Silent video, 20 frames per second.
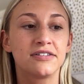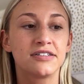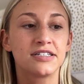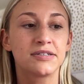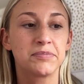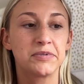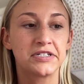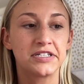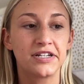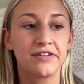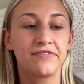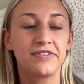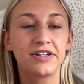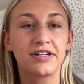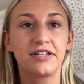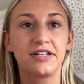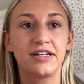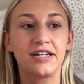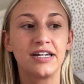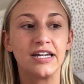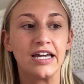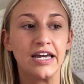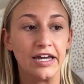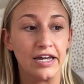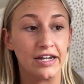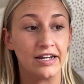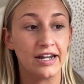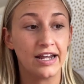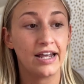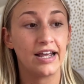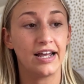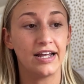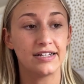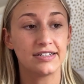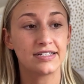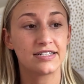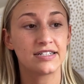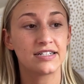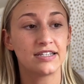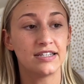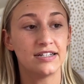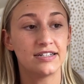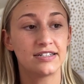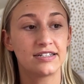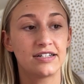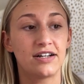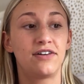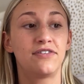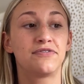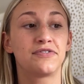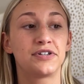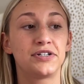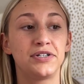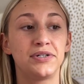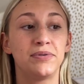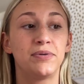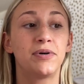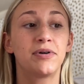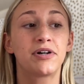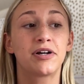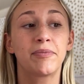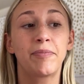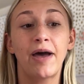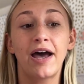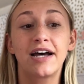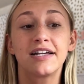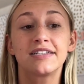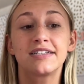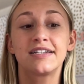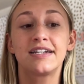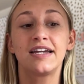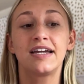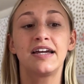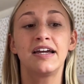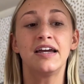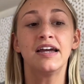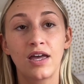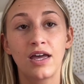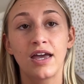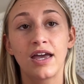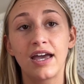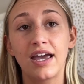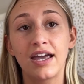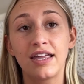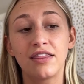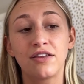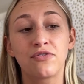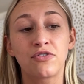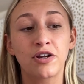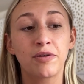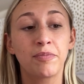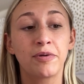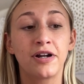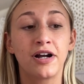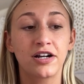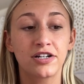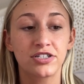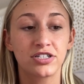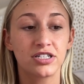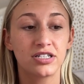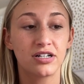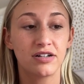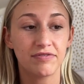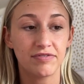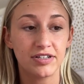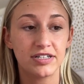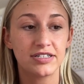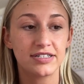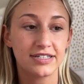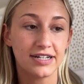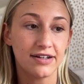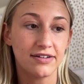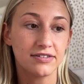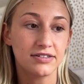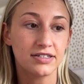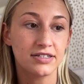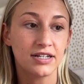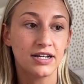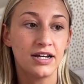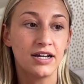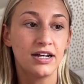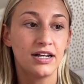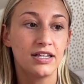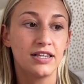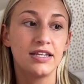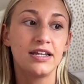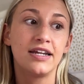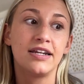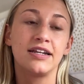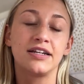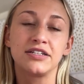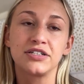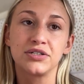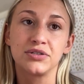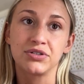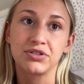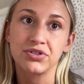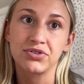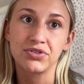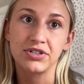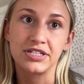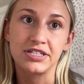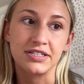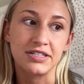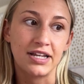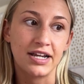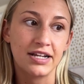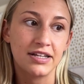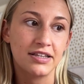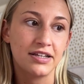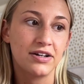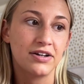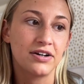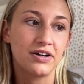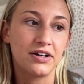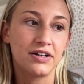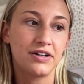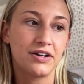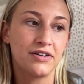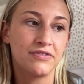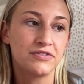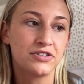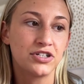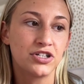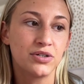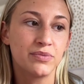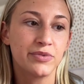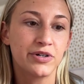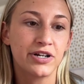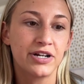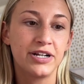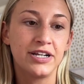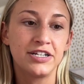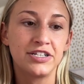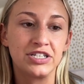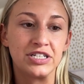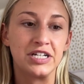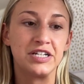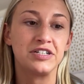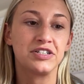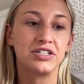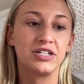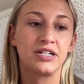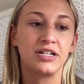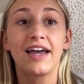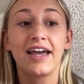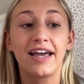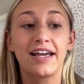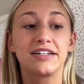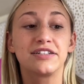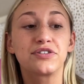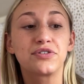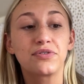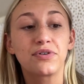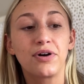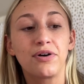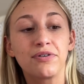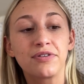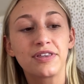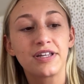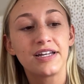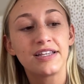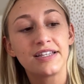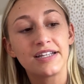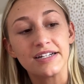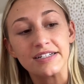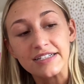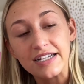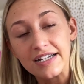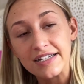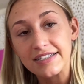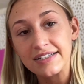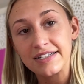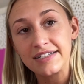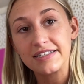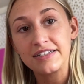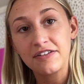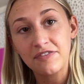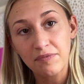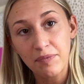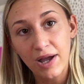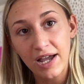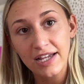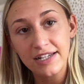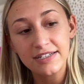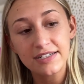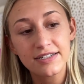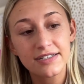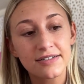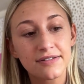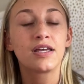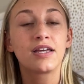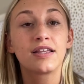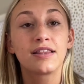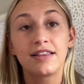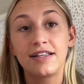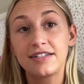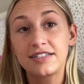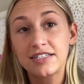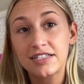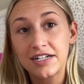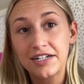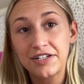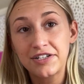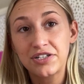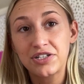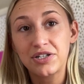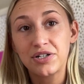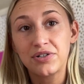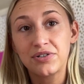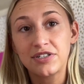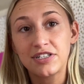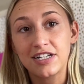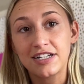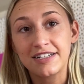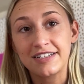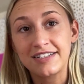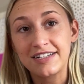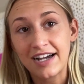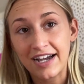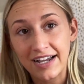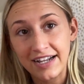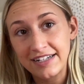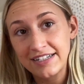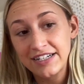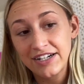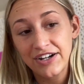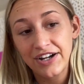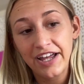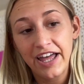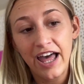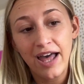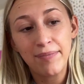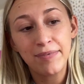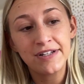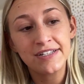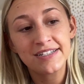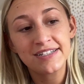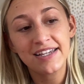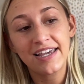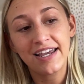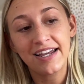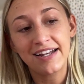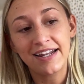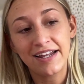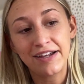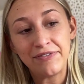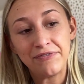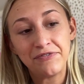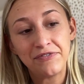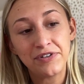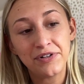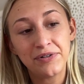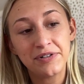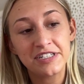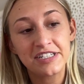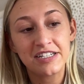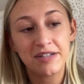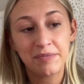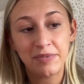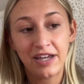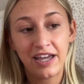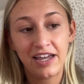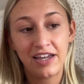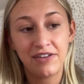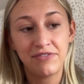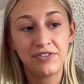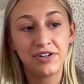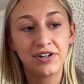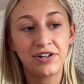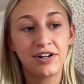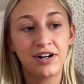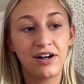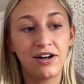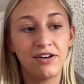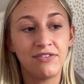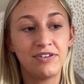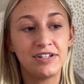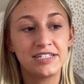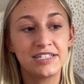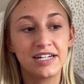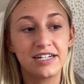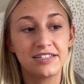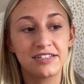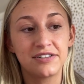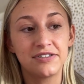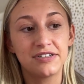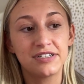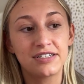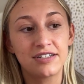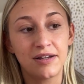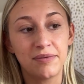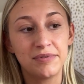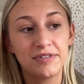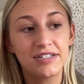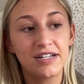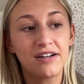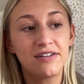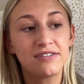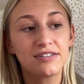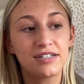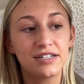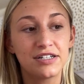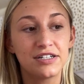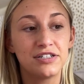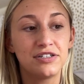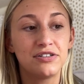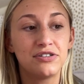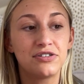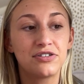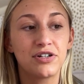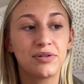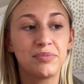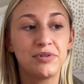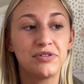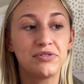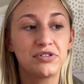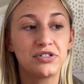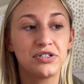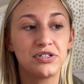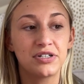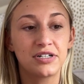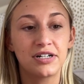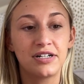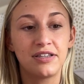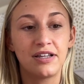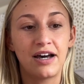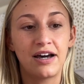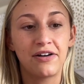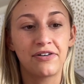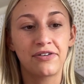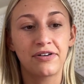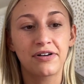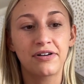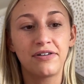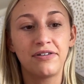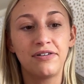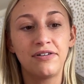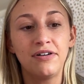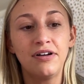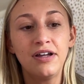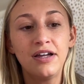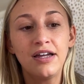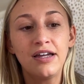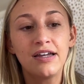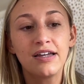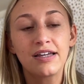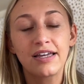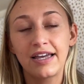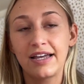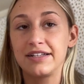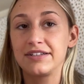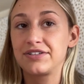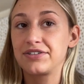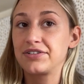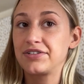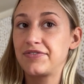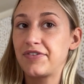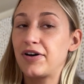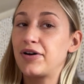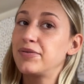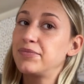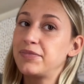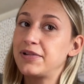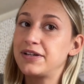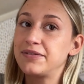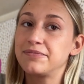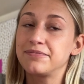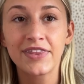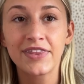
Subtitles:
Specifically, it enhanced the self-renewal capacity and the reproduction of these cells, leading to an increased likelihood of tumor initiation and growth in the intestines of mice. This study shows that dietary habits can influence the behavior of intestinal stem cells and contribute to collateral cancer development.